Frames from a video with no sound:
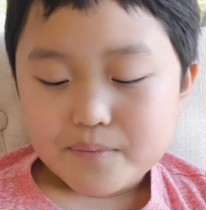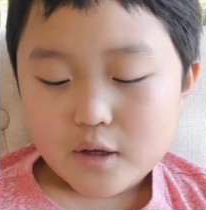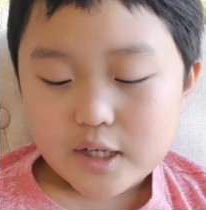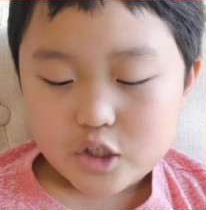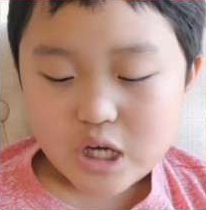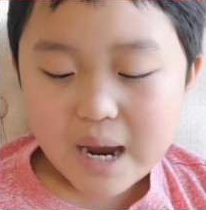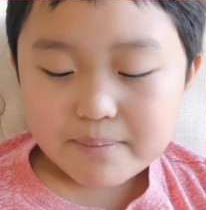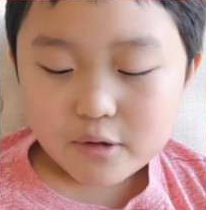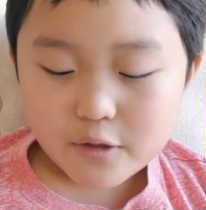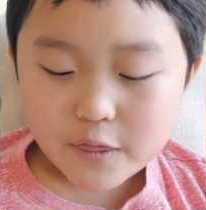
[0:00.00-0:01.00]
Okay,
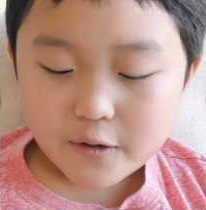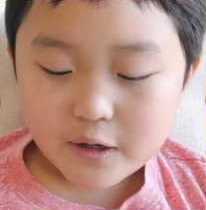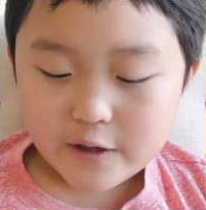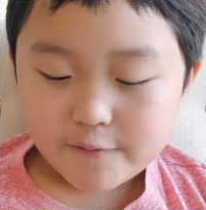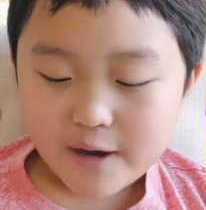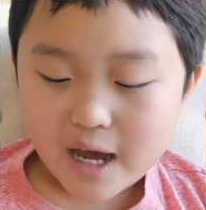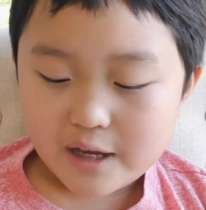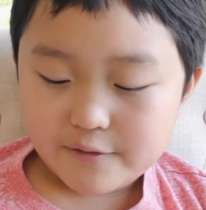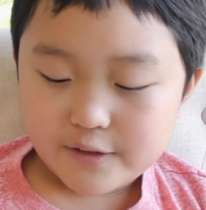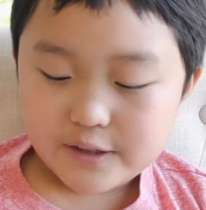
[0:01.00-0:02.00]
chapter
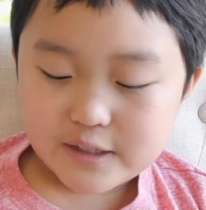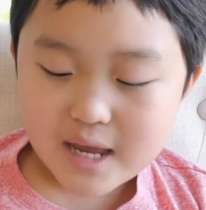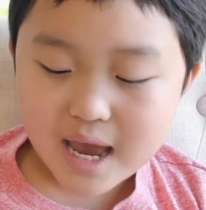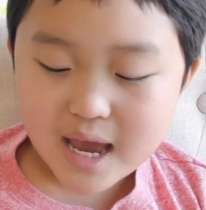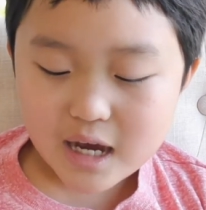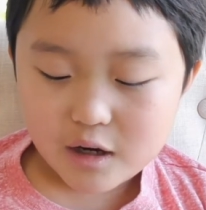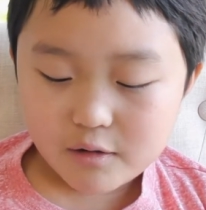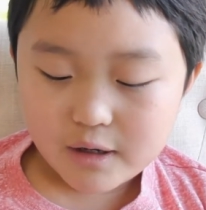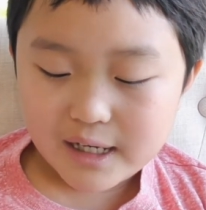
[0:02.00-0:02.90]
35. Now